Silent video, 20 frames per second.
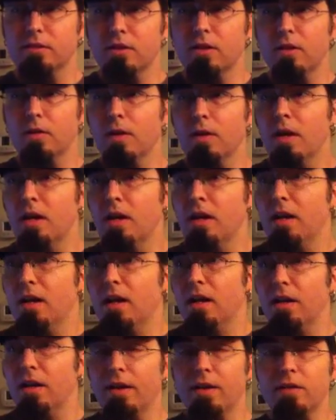So
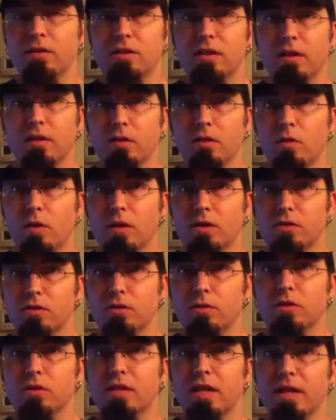uh, that was the other
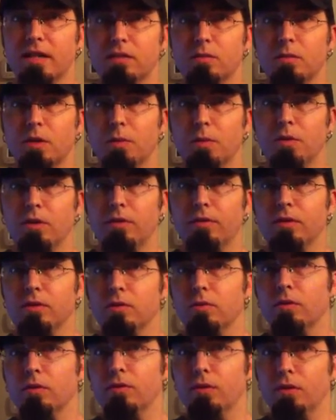question that was asked in my
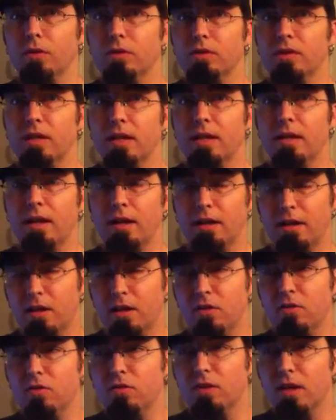previous review is
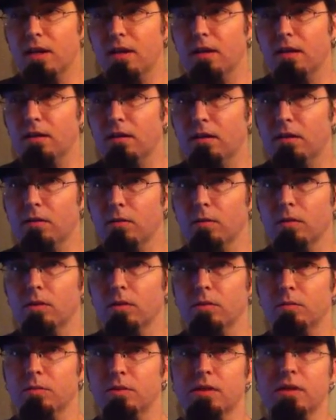can you take it in other
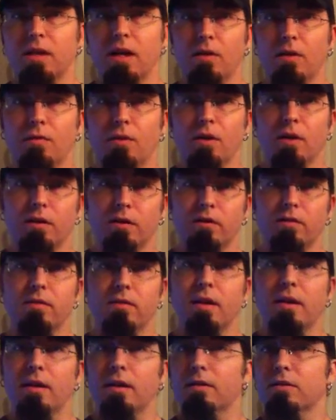rooms and how far can you
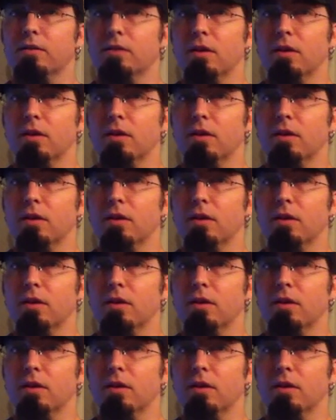take it?